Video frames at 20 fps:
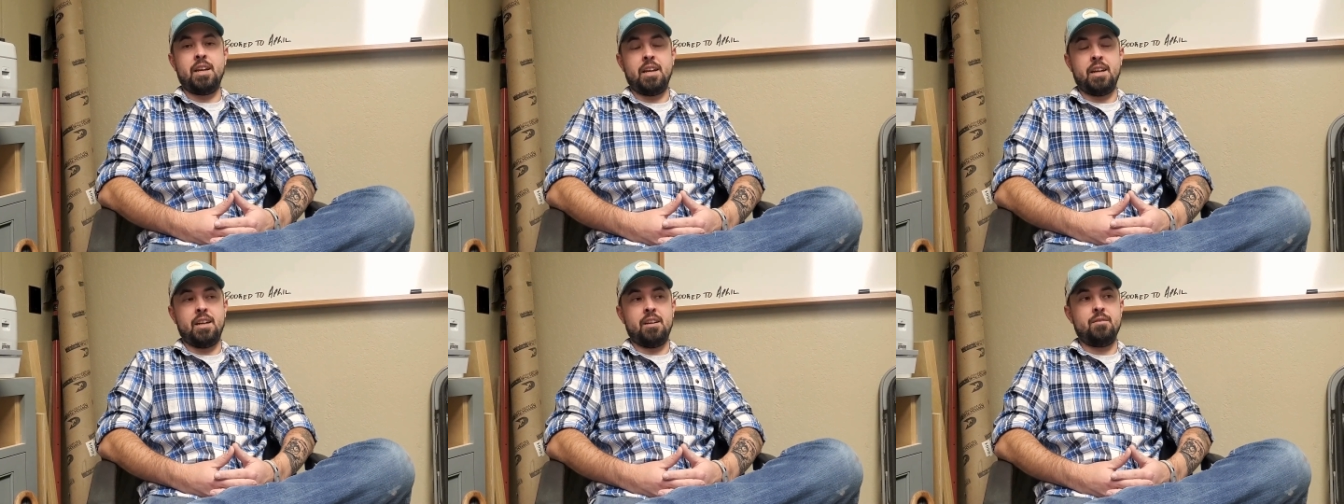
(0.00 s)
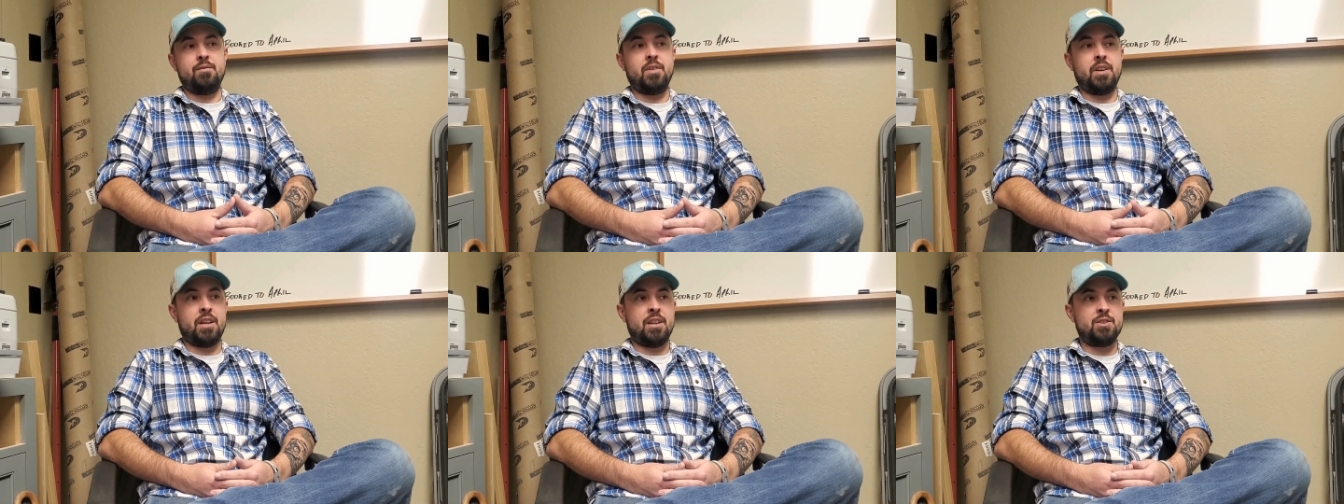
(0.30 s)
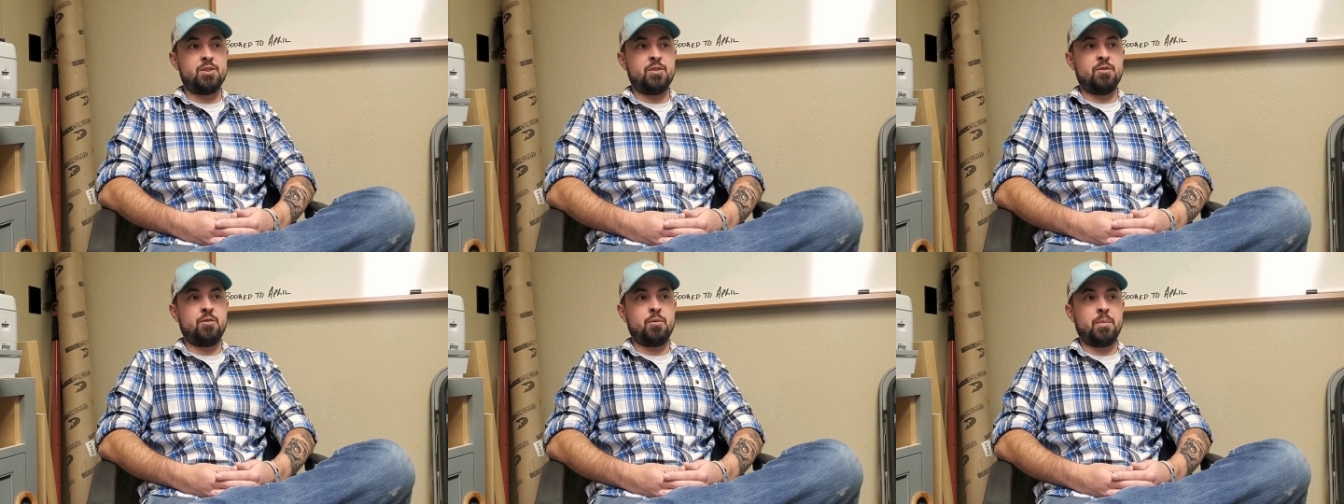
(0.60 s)
and
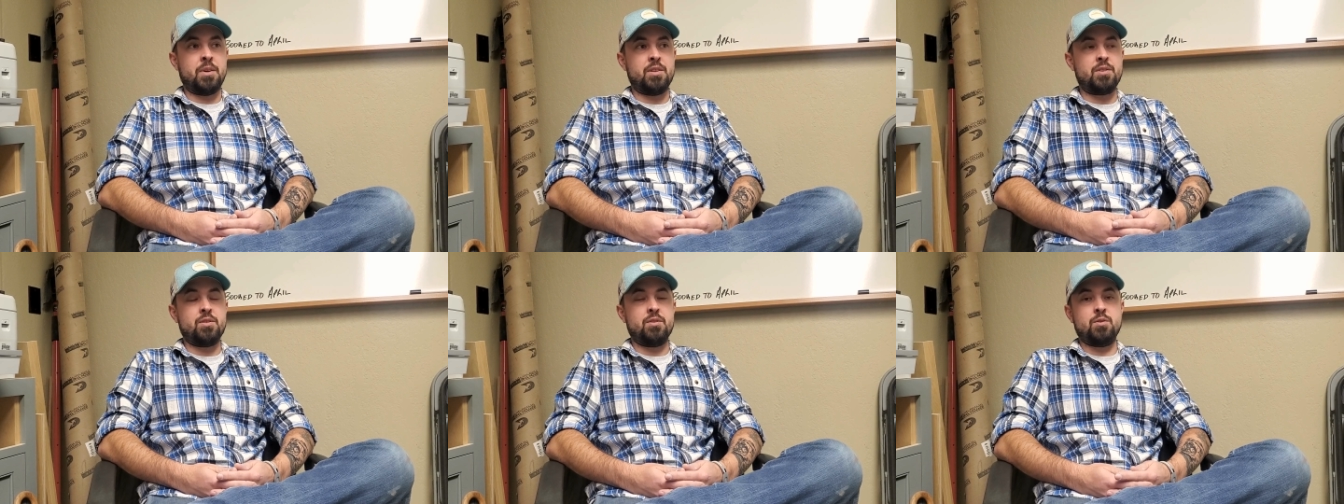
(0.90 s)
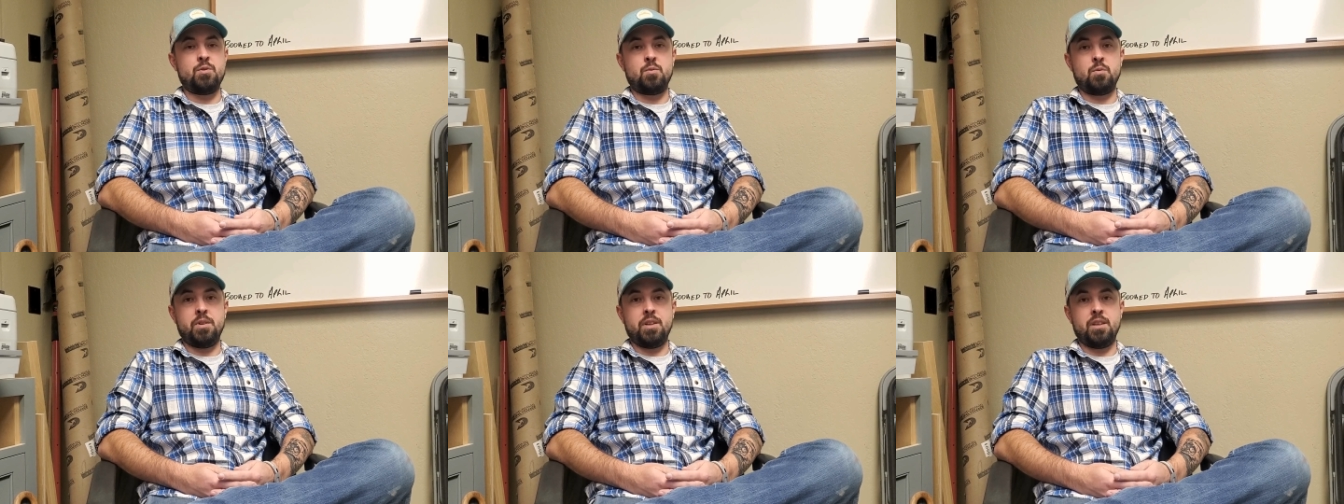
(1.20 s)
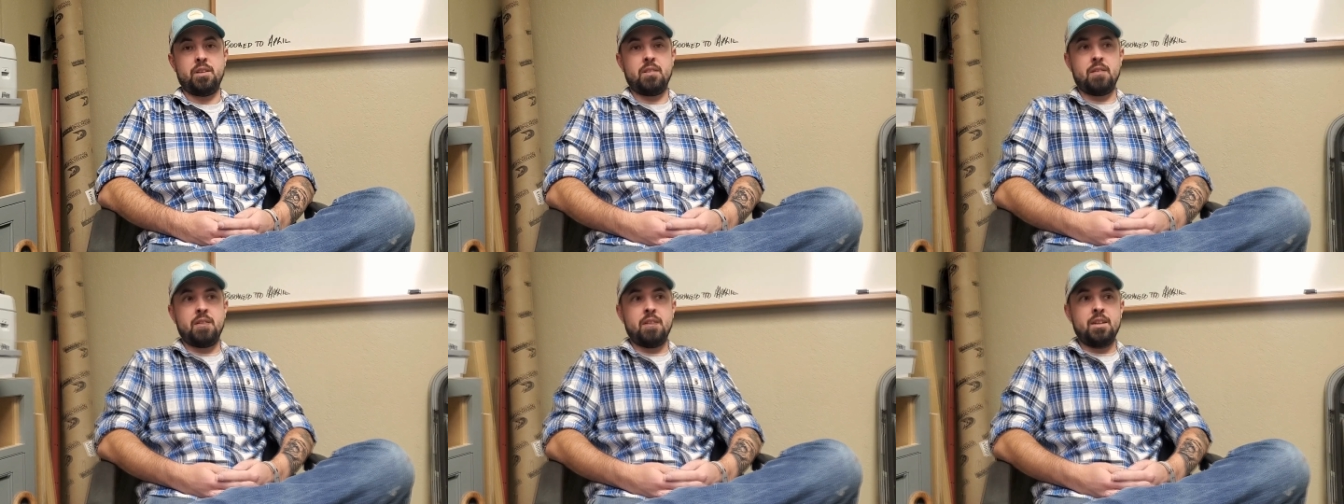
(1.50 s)
financial information as
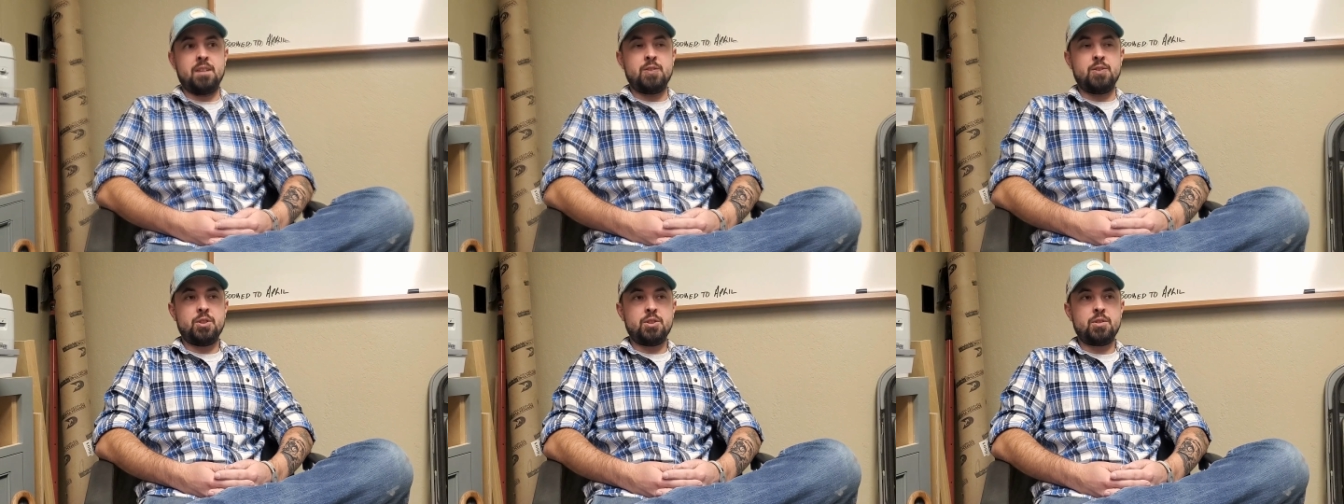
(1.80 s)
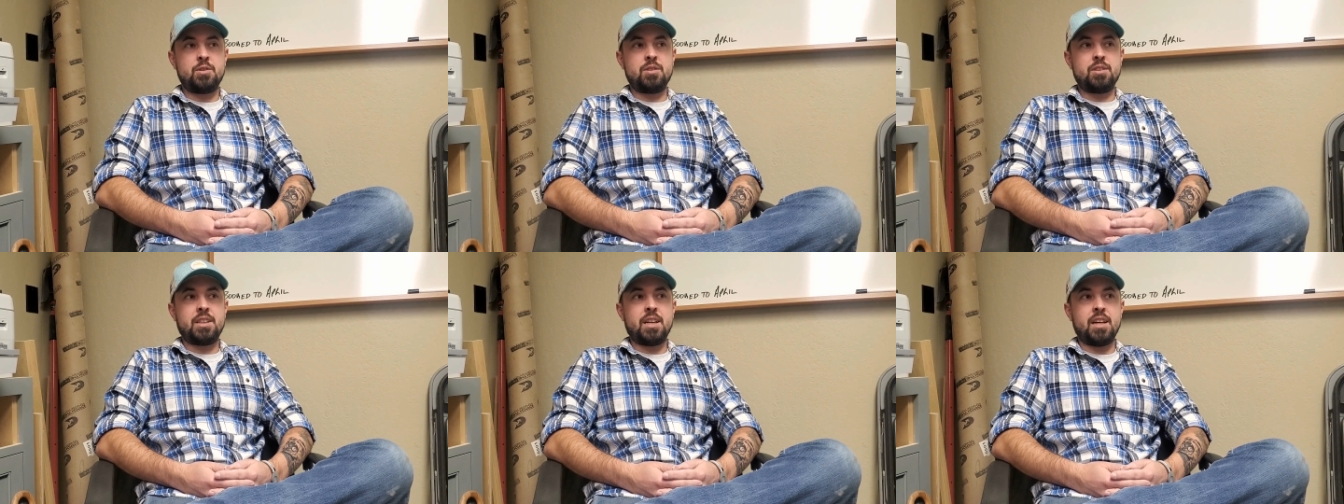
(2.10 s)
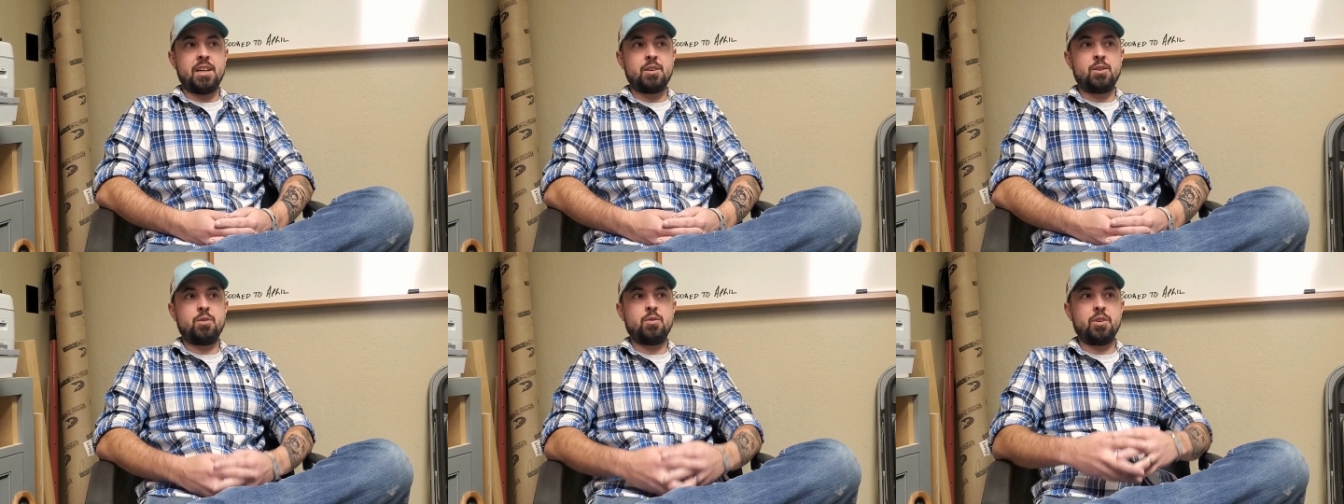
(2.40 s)
well. And just
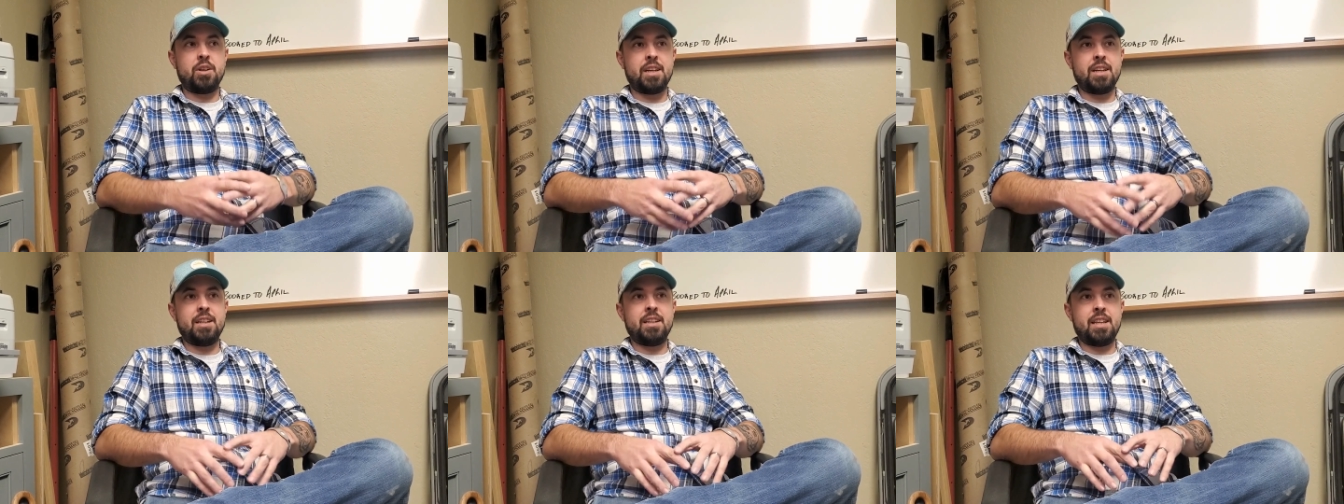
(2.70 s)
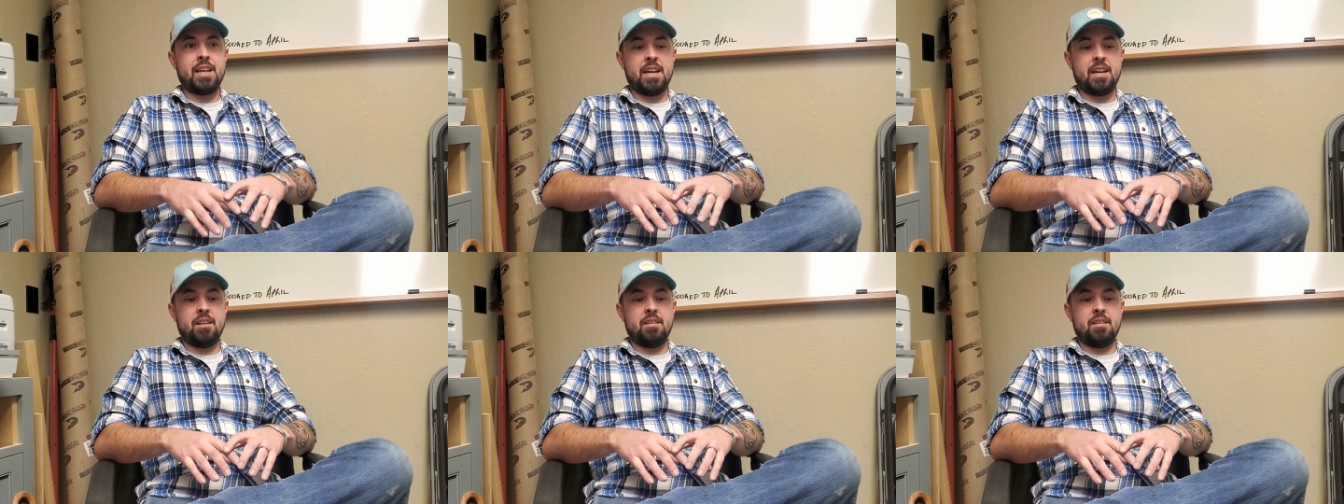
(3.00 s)
kind of creating that